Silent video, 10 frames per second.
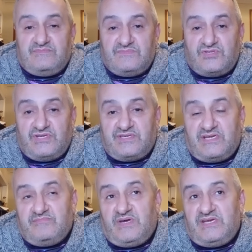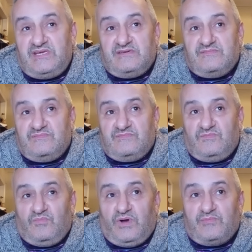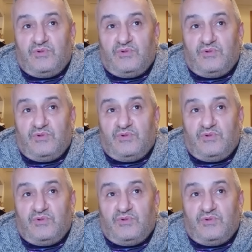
shit ton of money, and won